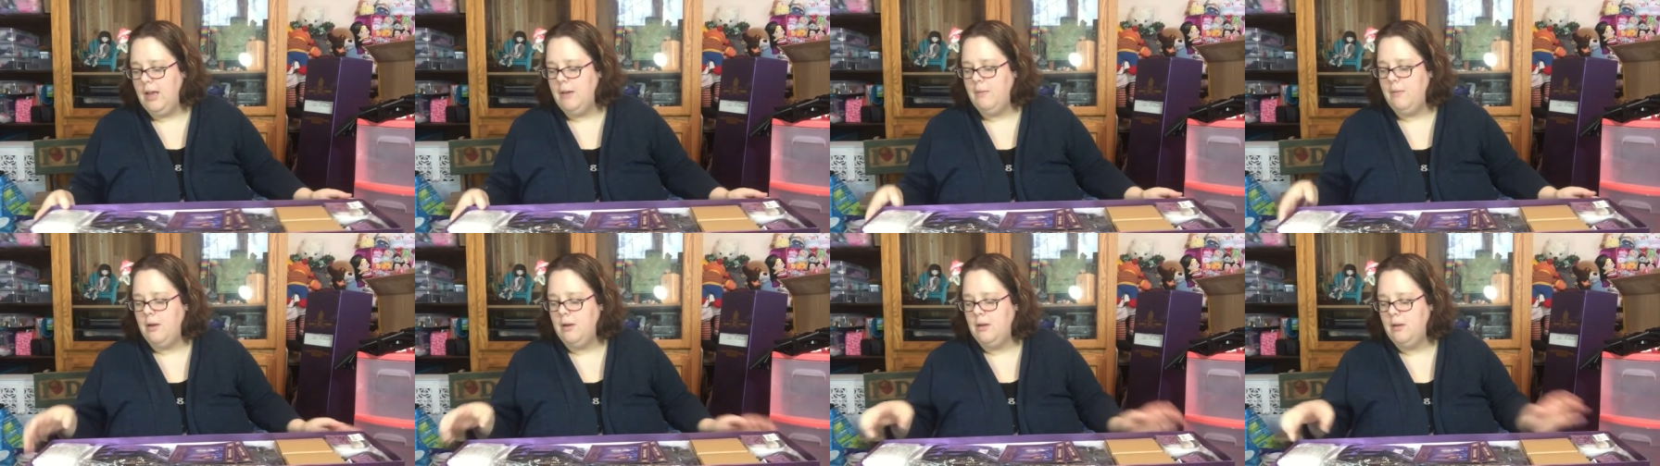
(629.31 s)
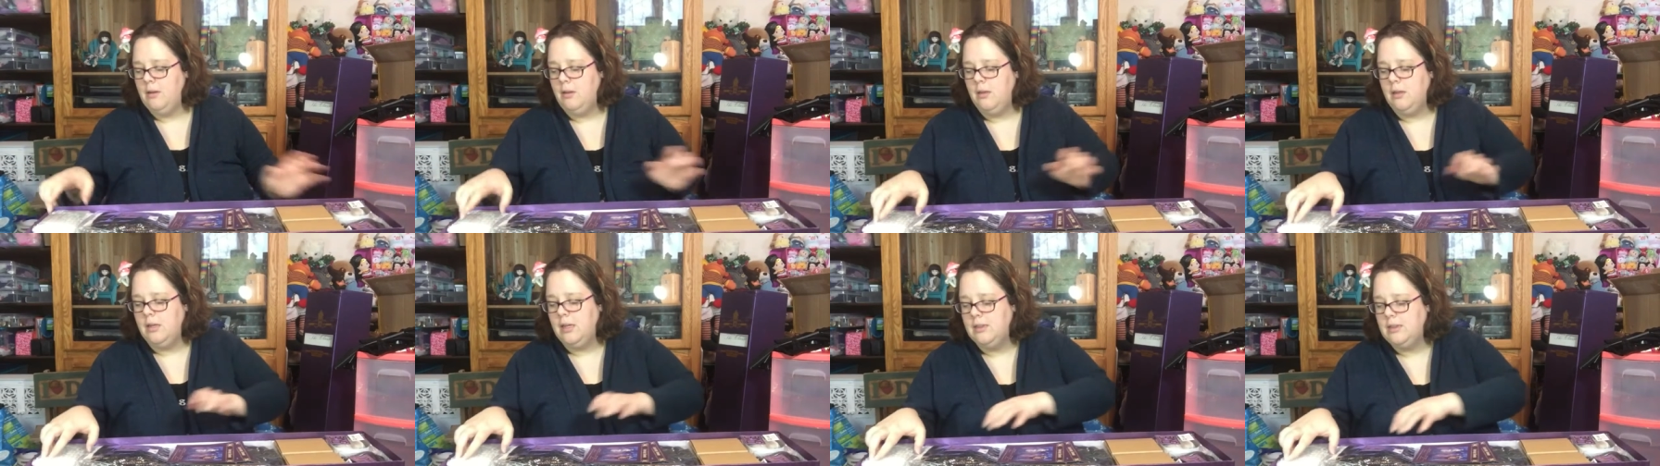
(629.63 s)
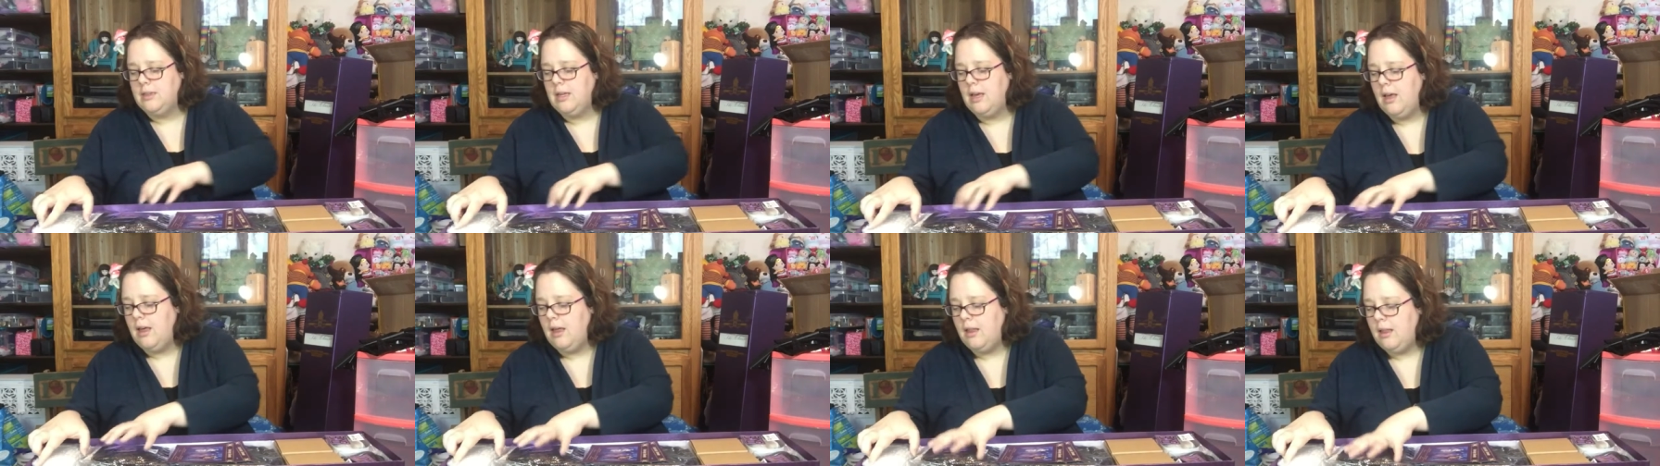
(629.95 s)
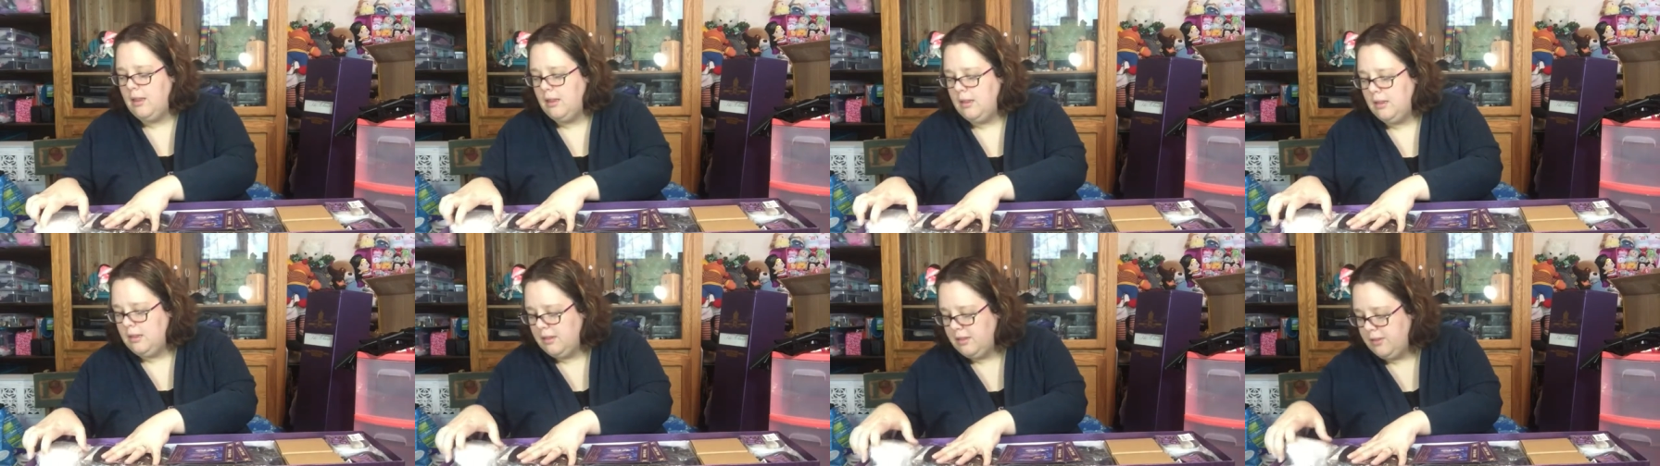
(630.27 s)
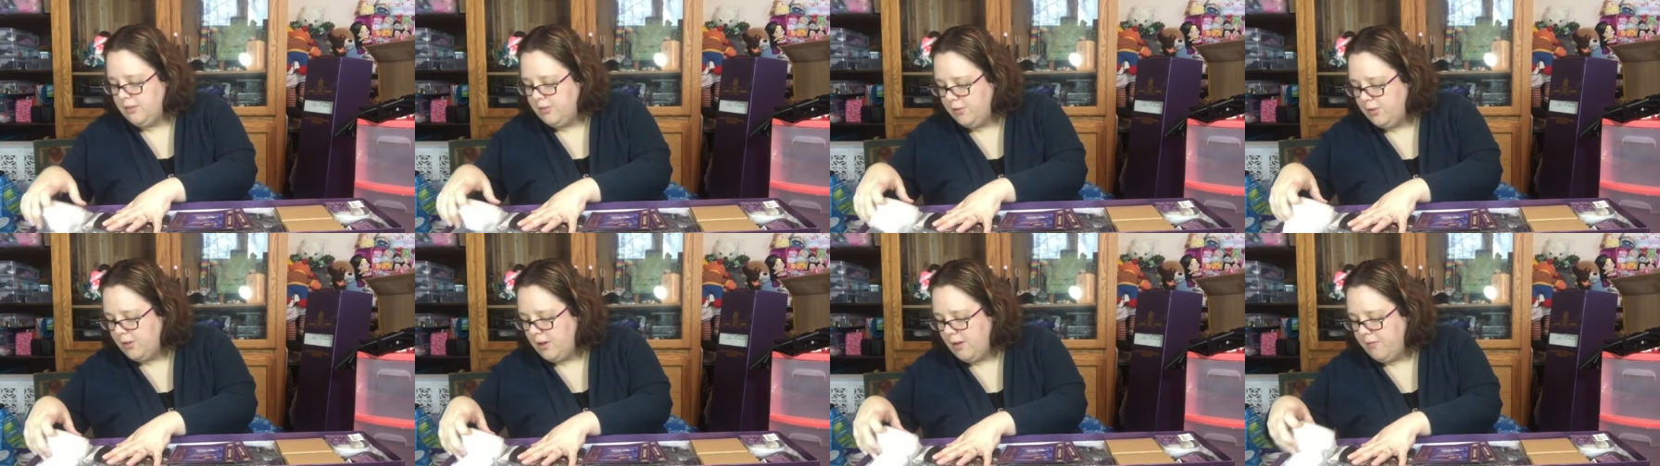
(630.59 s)
I want to look at the other
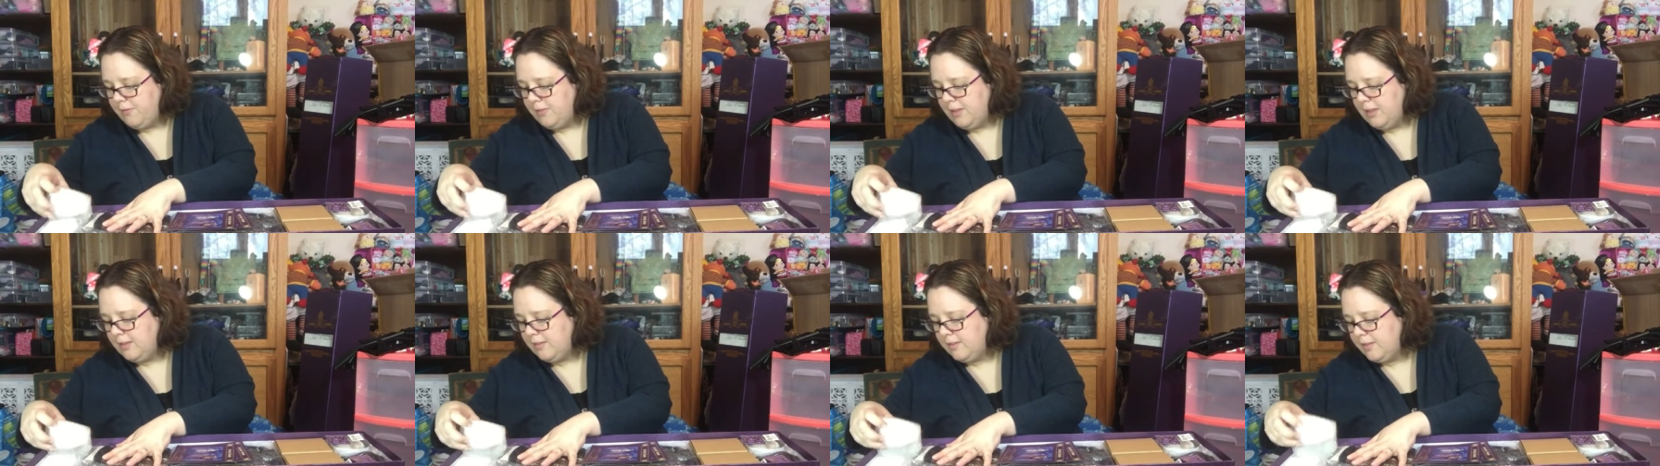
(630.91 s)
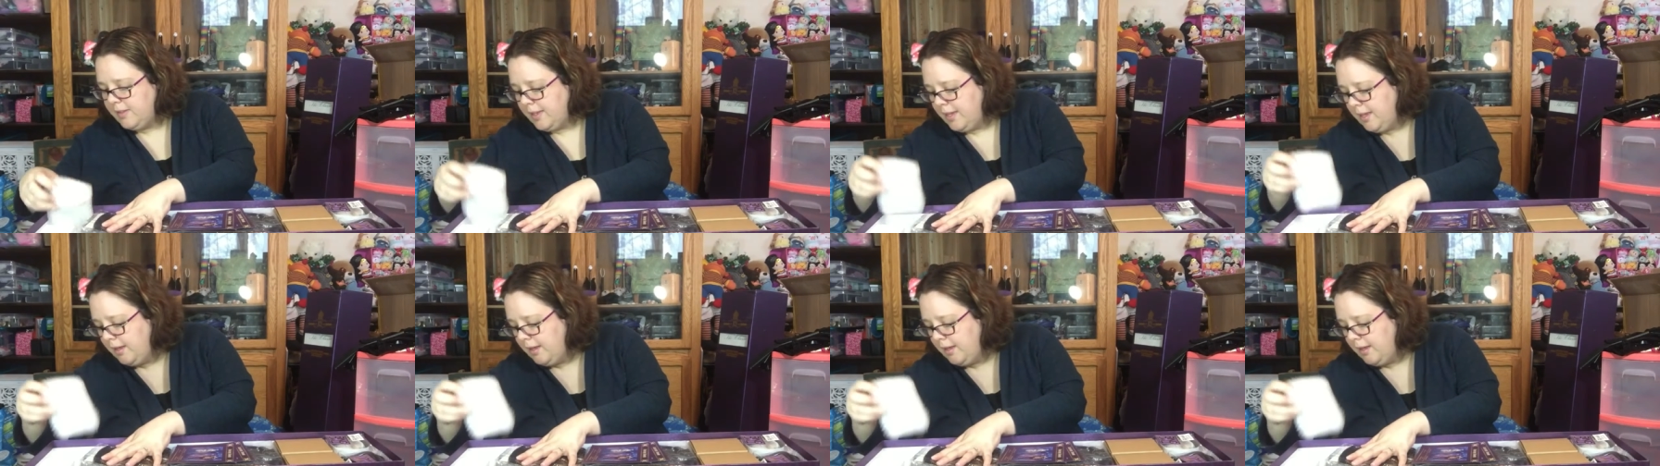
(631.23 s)
stuff that's